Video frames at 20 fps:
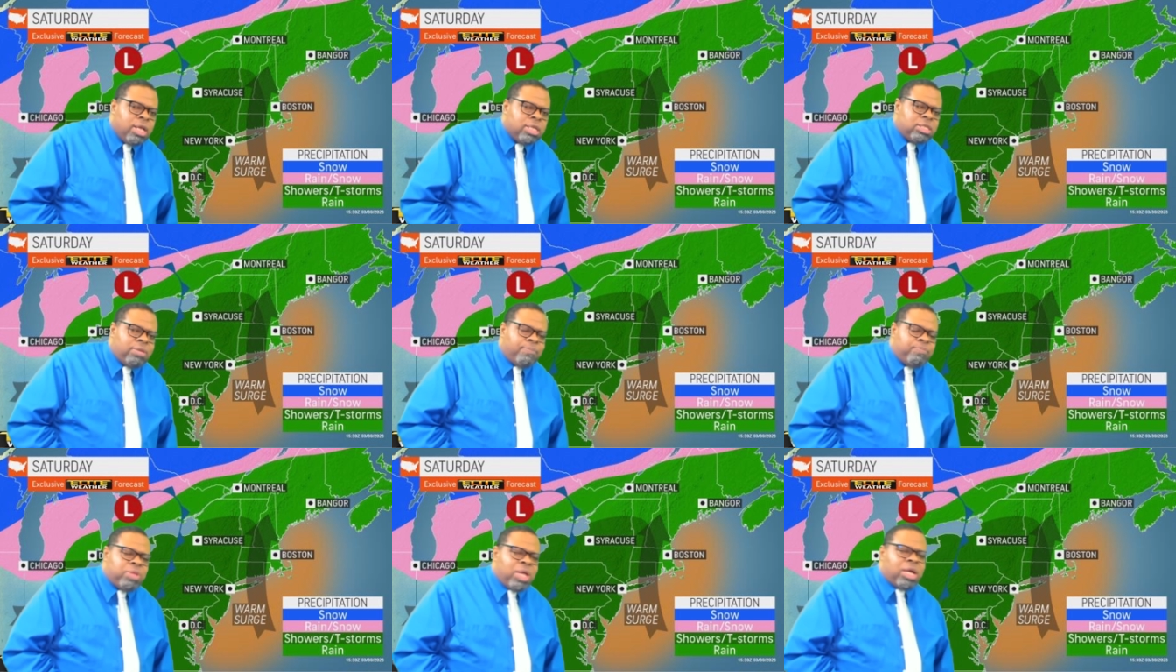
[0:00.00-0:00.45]

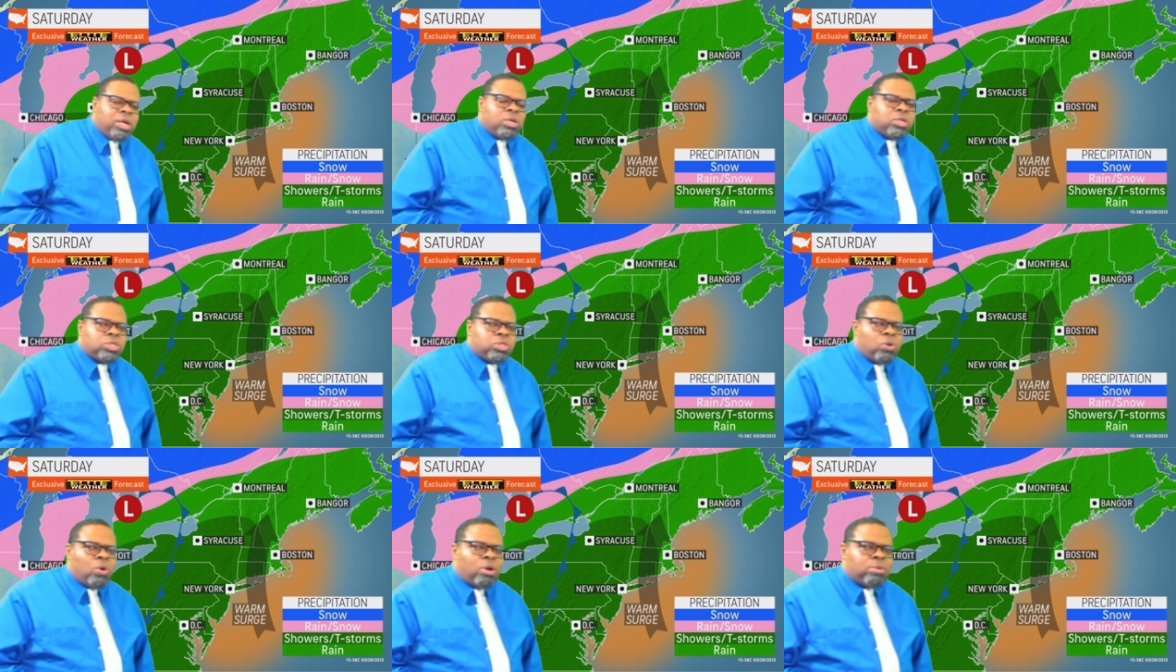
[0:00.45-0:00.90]
some
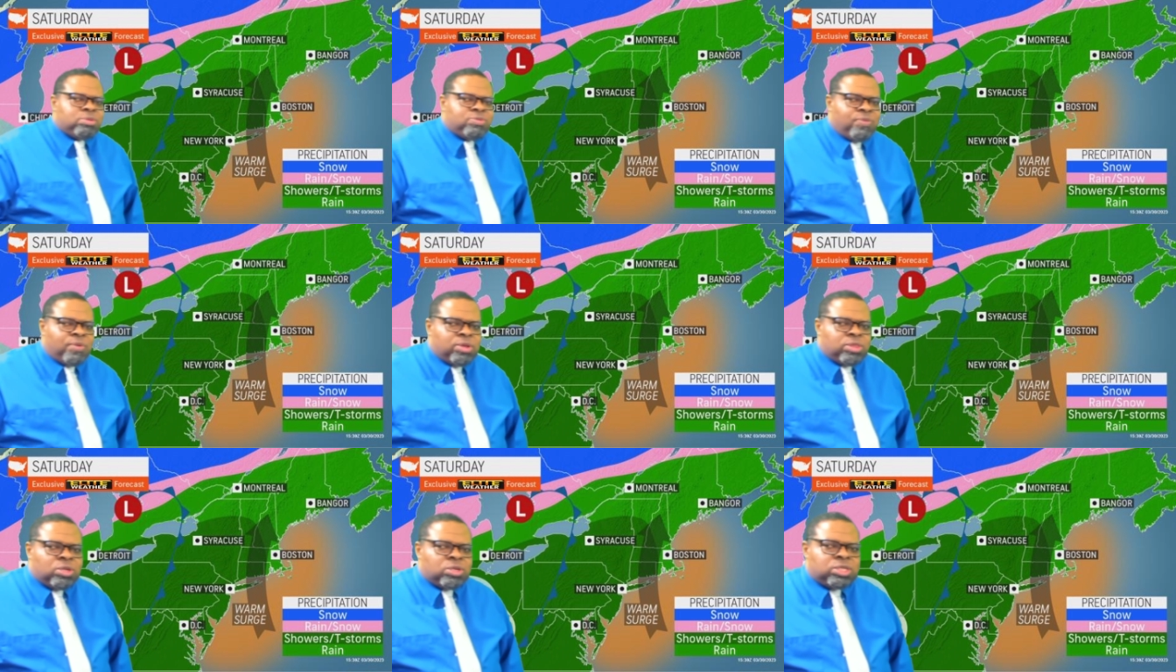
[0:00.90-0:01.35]
thunderstorms
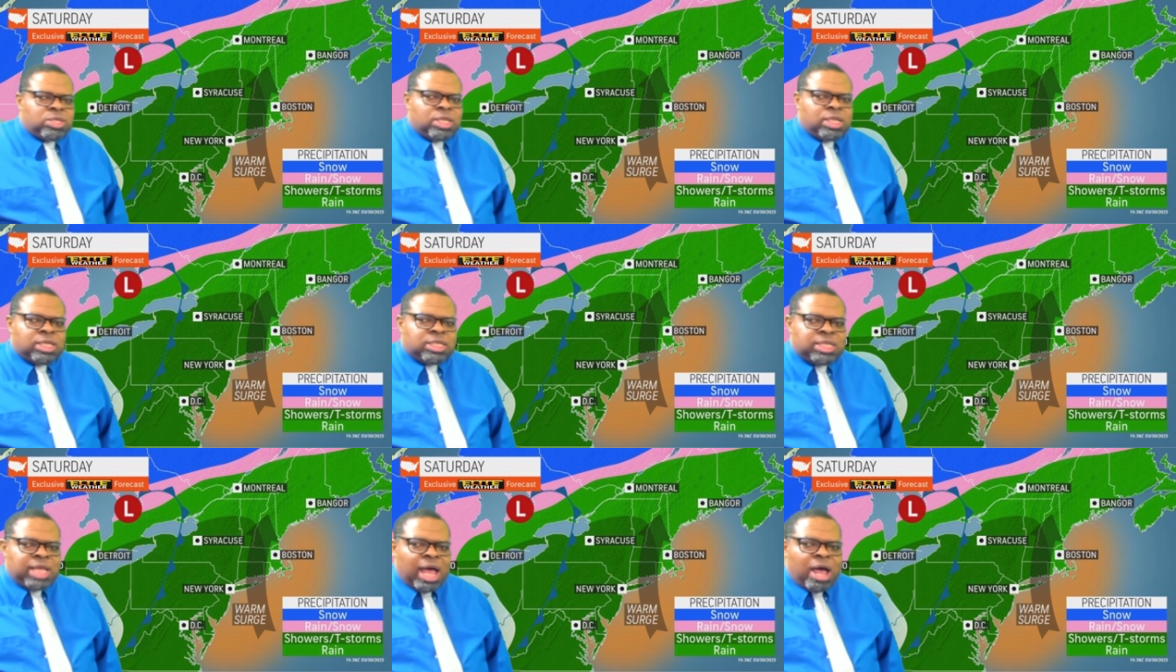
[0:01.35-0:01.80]
further to
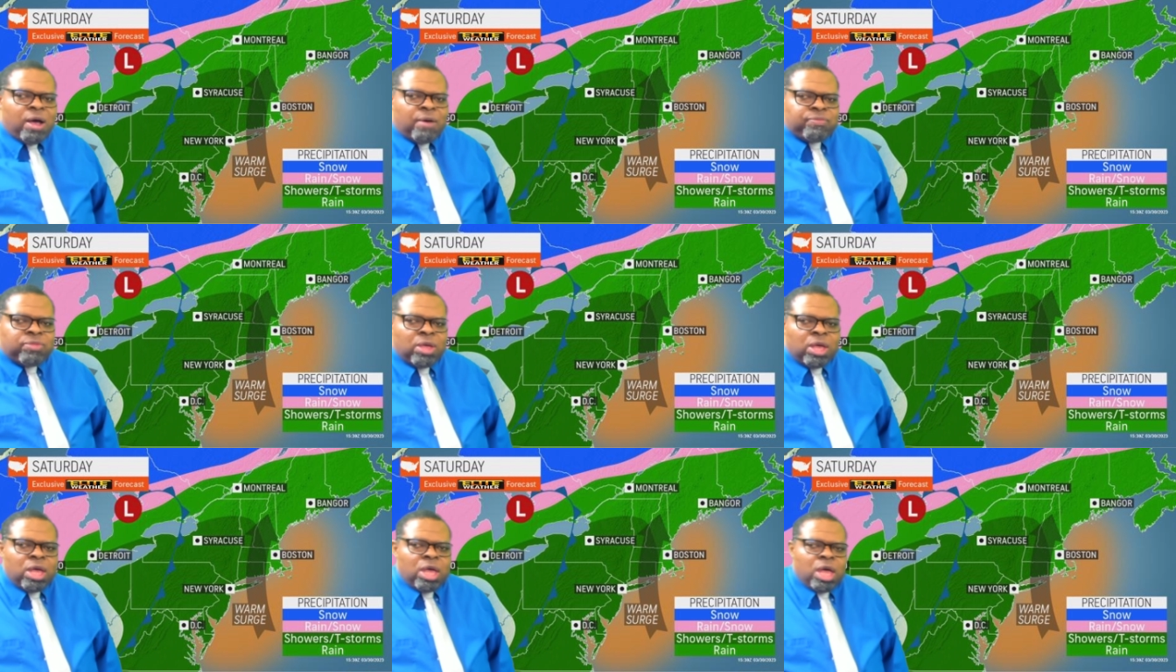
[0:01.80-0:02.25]
the
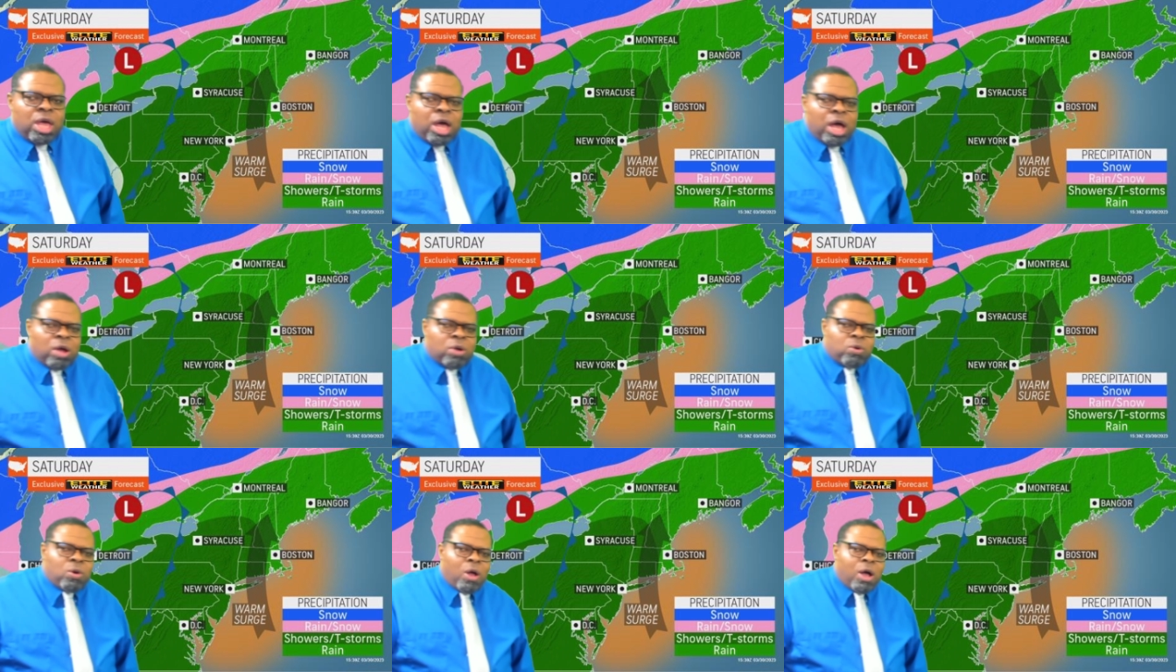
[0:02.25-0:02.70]
south
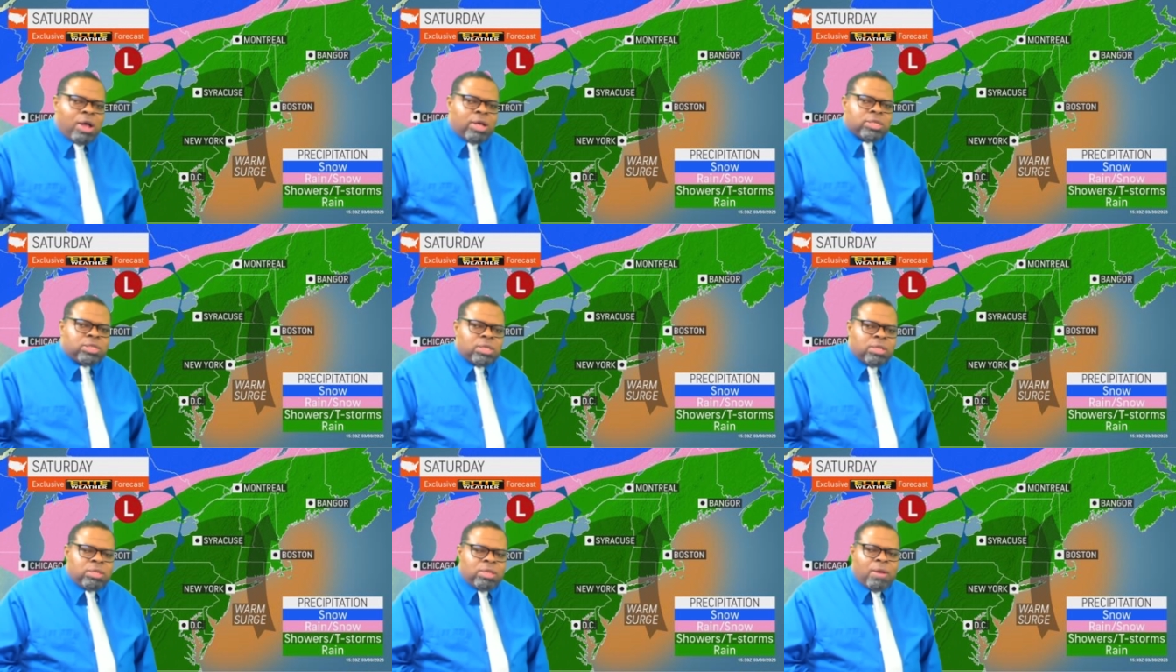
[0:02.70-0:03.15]

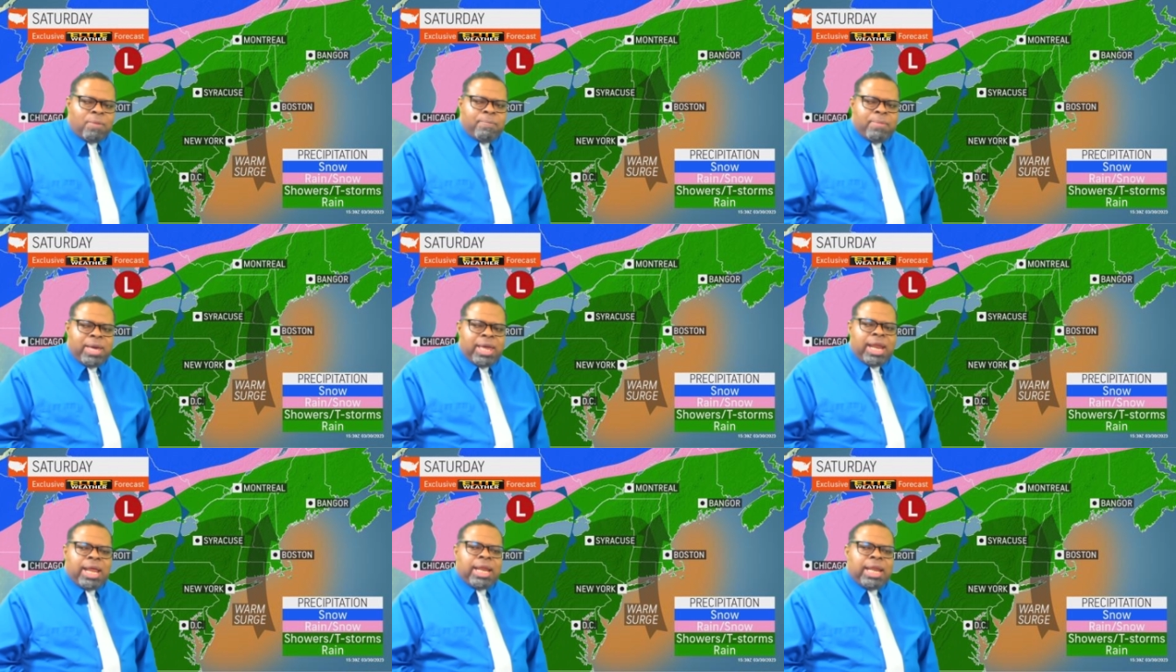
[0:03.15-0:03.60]
across the
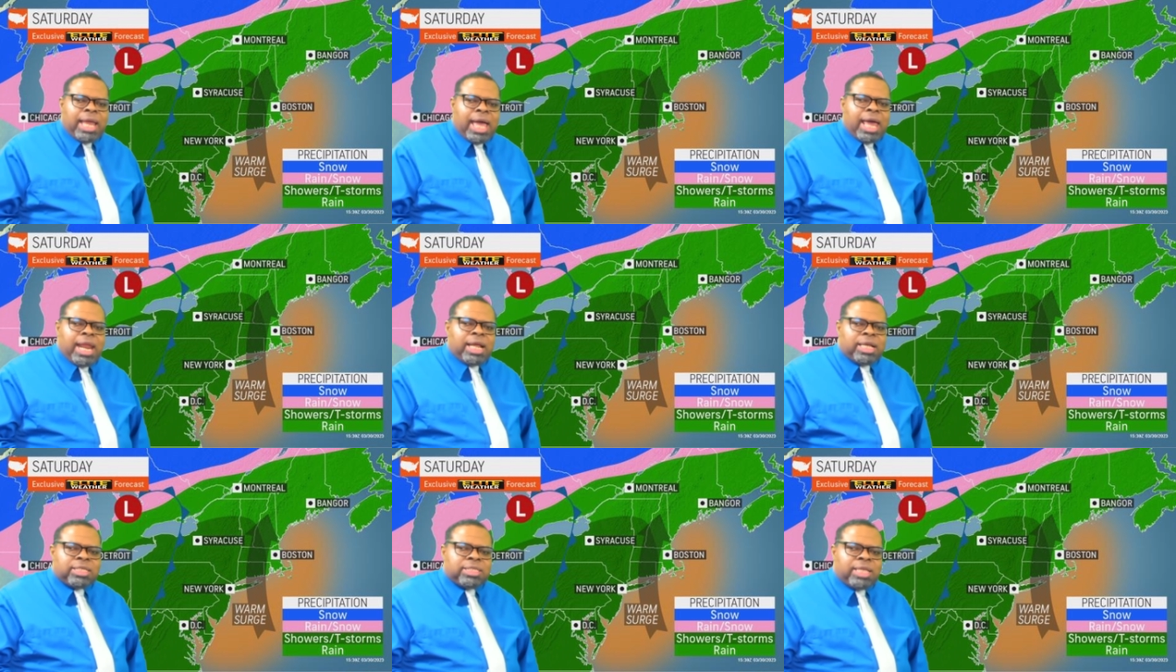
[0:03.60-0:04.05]

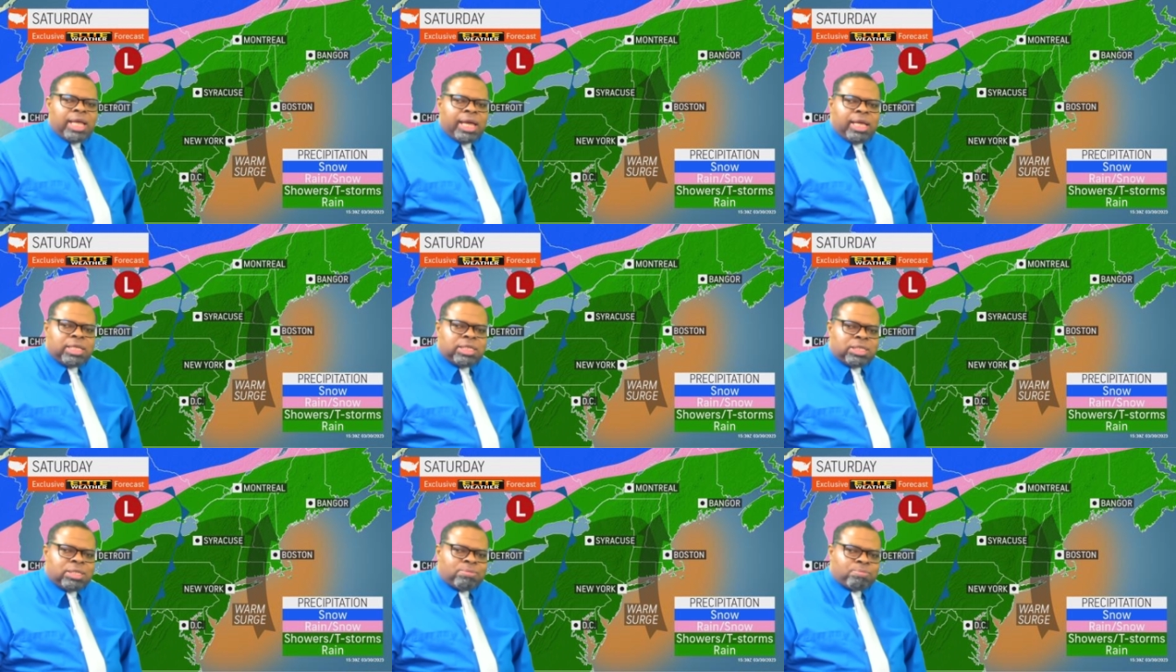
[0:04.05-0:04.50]
mid-Atlantic
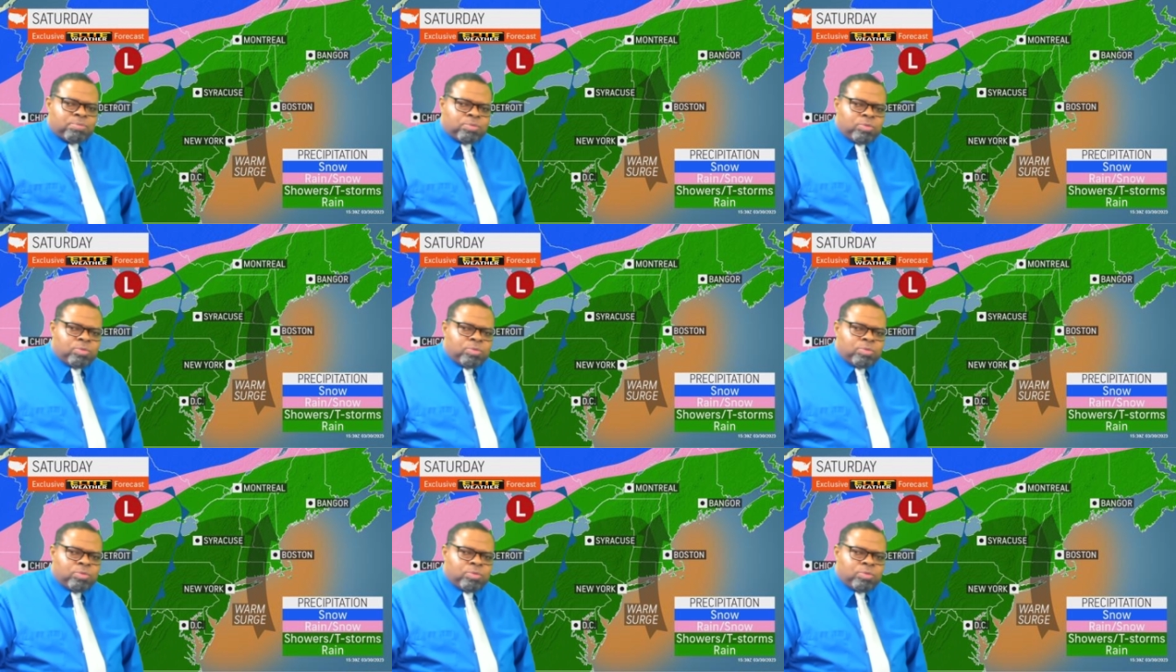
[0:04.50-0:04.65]
states.